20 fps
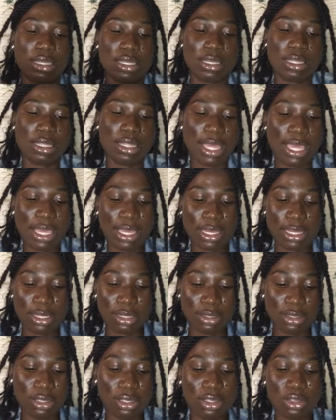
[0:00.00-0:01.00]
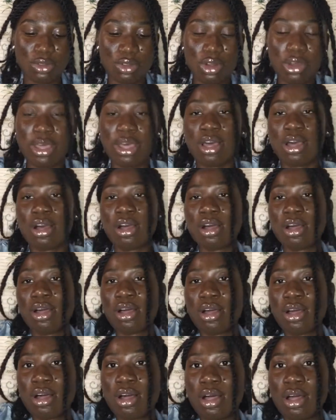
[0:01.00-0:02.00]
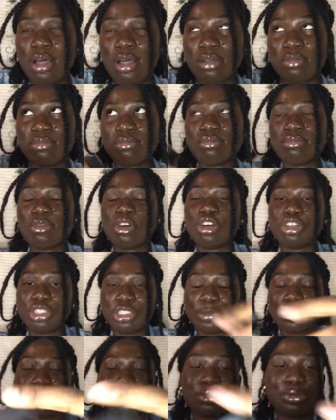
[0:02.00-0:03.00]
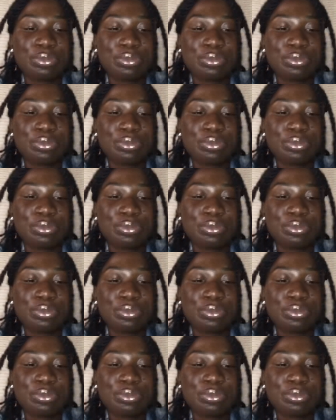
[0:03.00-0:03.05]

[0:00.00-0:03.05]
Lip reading: like it's not audible.